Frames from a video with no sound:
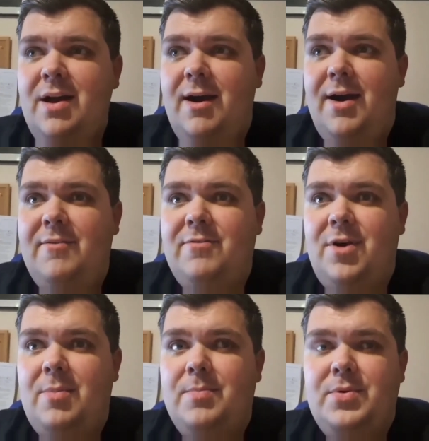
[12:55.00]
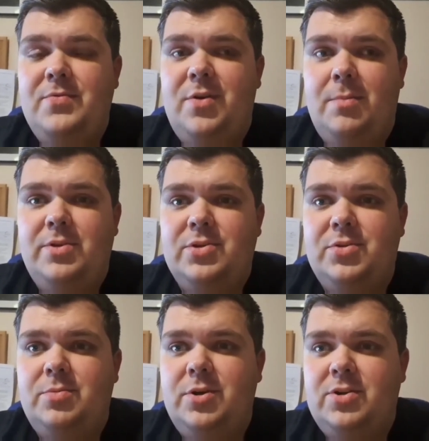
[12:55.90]
uh, for our for our
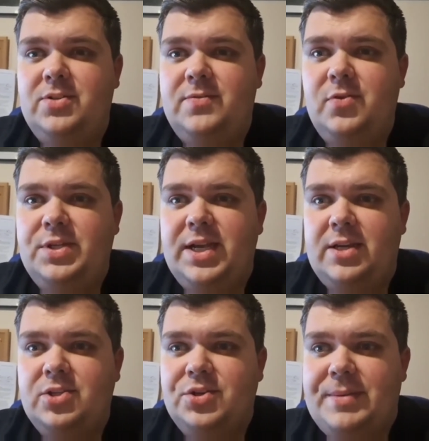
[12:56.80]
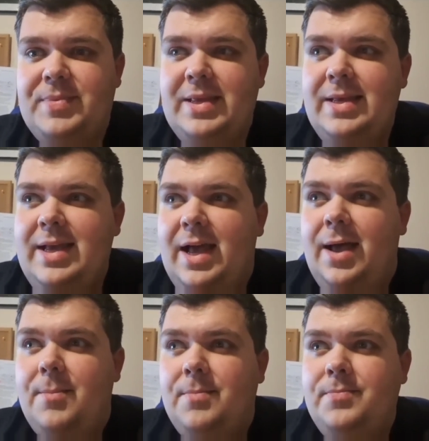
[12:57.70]
musical production of Forty Second Street.
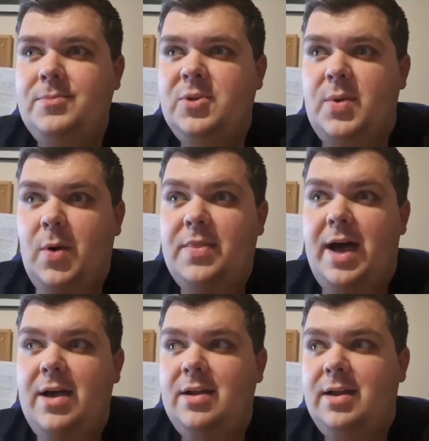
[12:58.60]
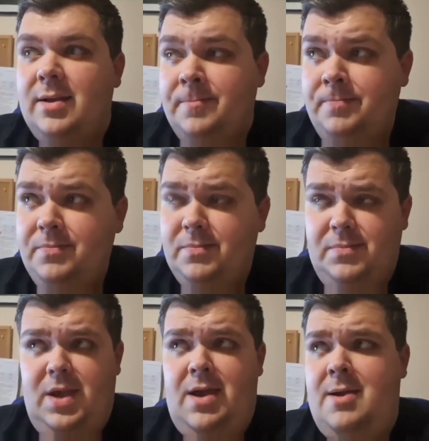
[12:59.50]
Um, so we won that earlier
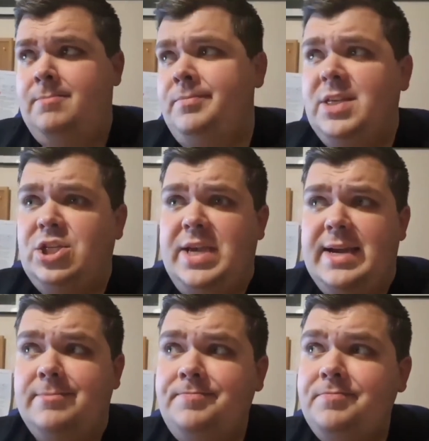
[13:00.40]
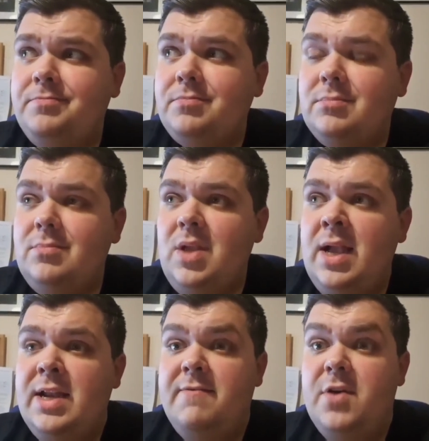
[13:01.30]
um, this year
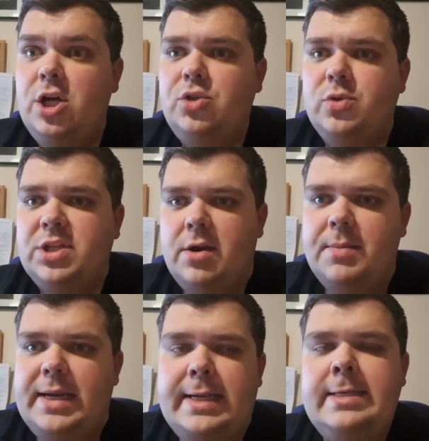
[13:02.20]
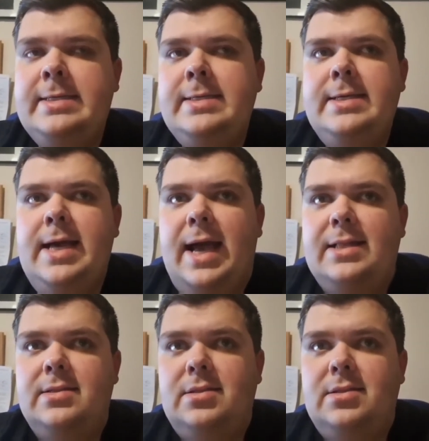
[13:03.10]
in a virtual ceremony, and